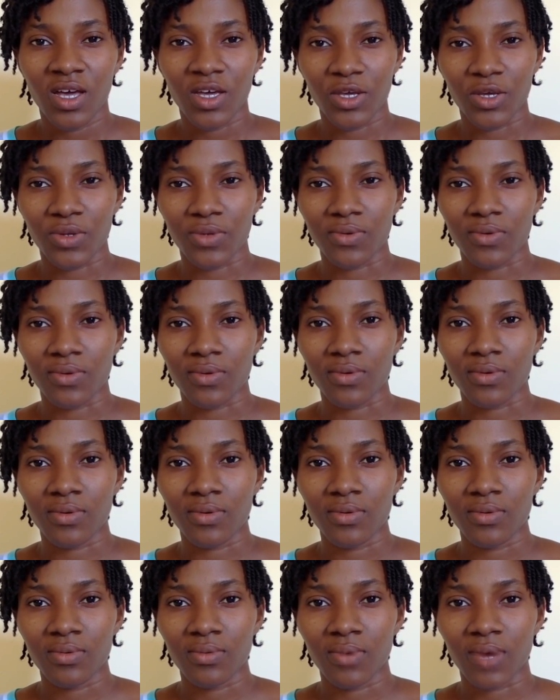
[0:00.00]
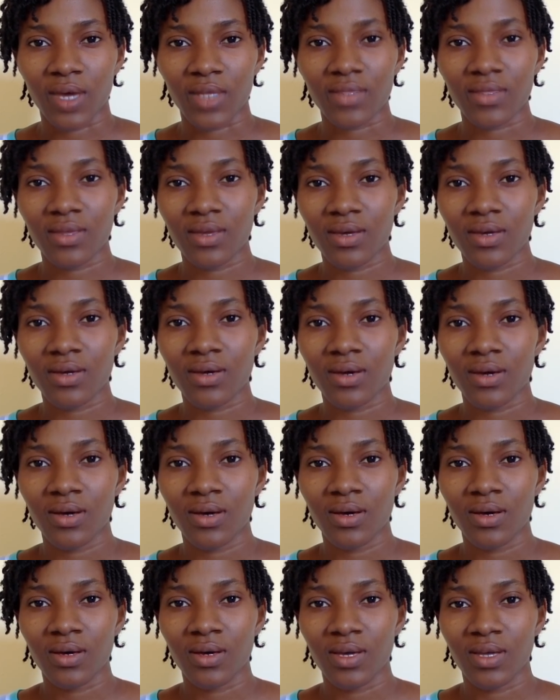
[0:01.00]
I think
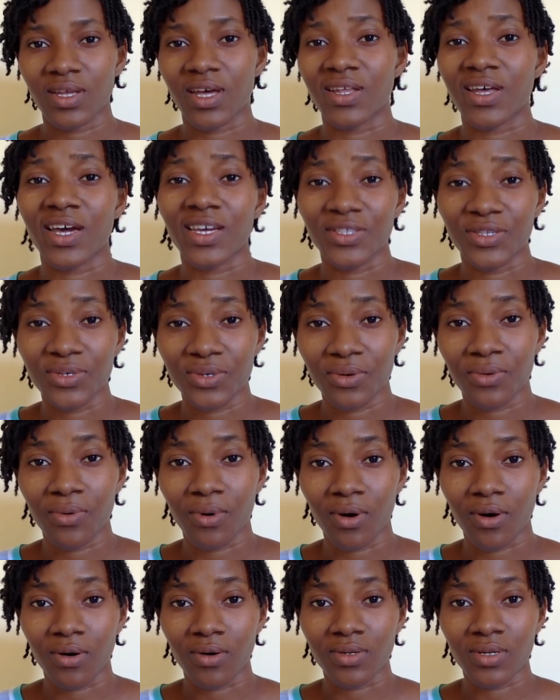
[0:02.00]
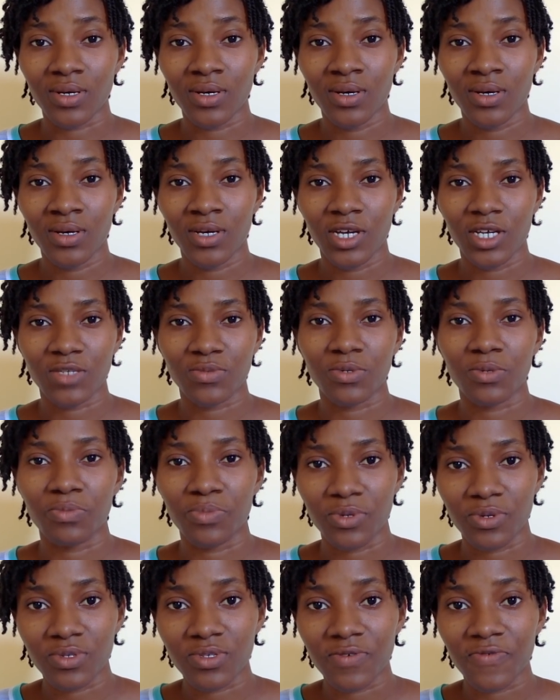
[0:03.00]
in an ideal world it would be
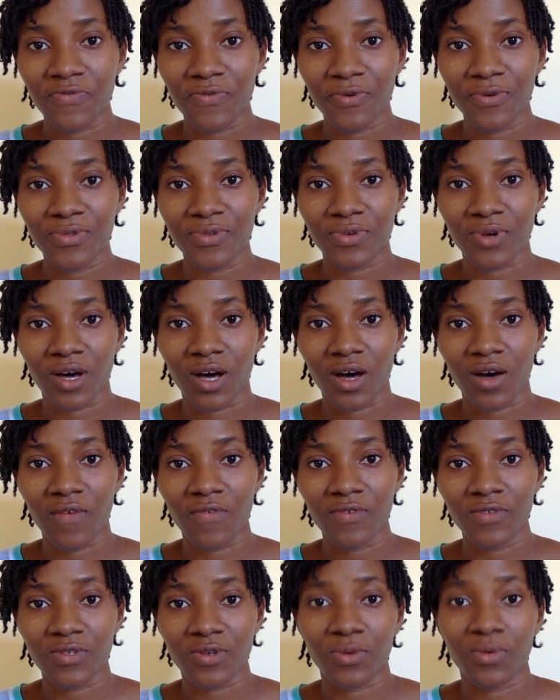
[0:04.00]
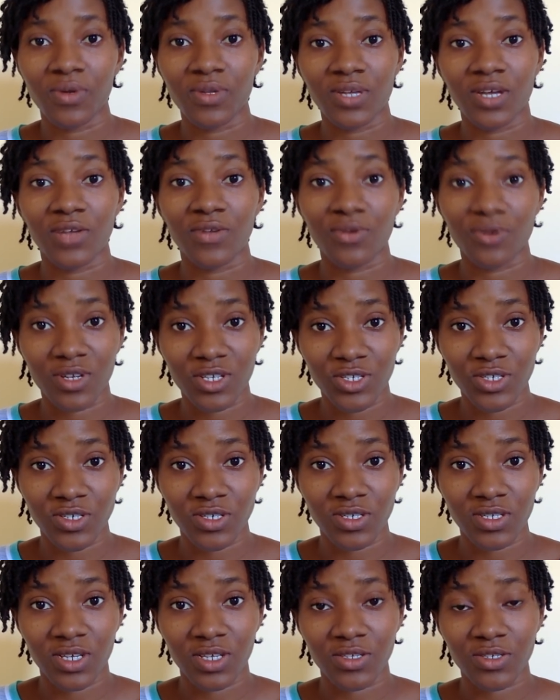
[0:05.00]
beautiful to have someone that
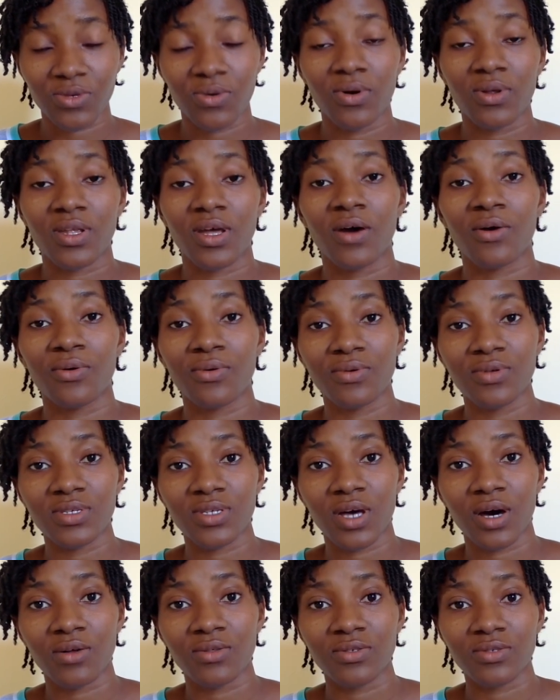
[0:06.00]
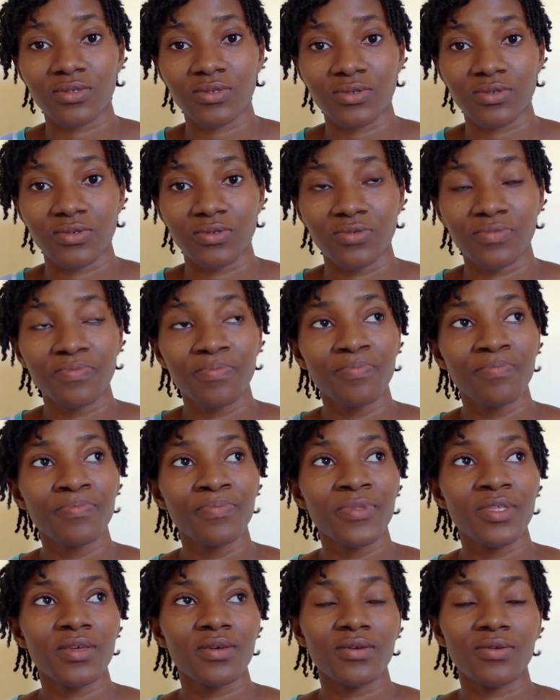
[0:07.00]
nurtures and someone that goes out to,
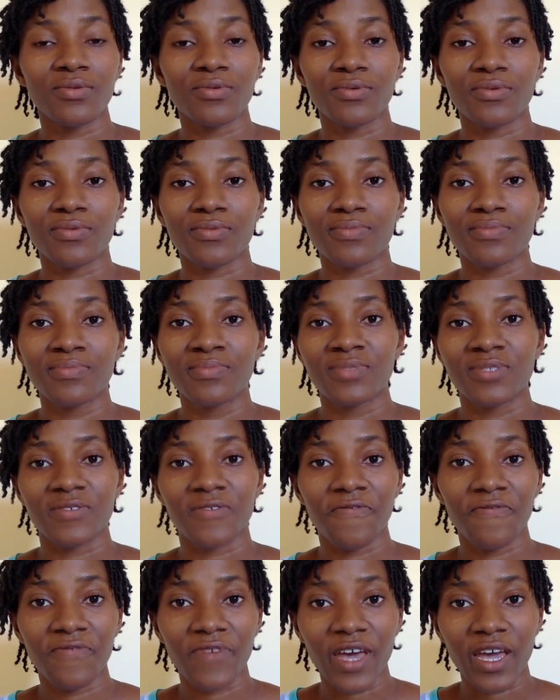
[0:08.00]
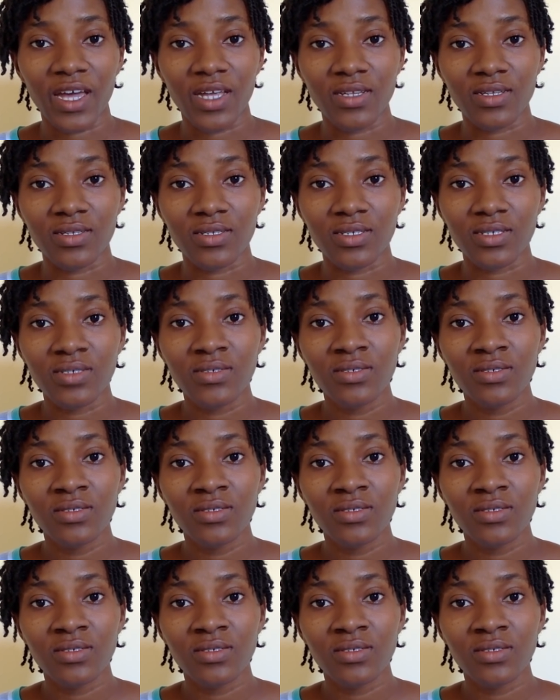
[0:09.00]
defend,